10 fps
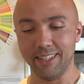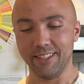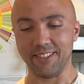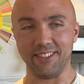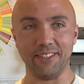
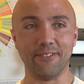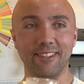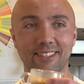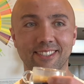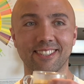So the
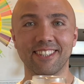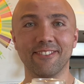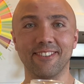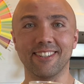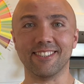first
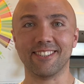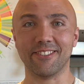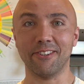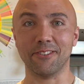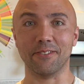
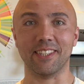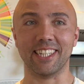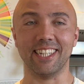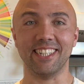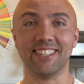shot of the
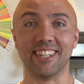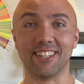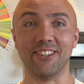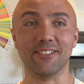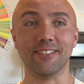geisha
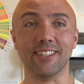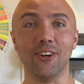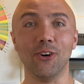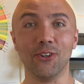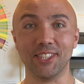coffee
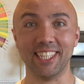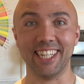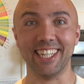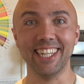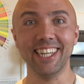
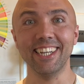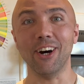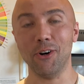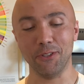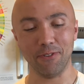on
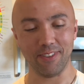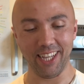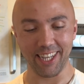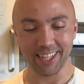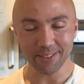
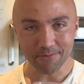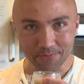Flair.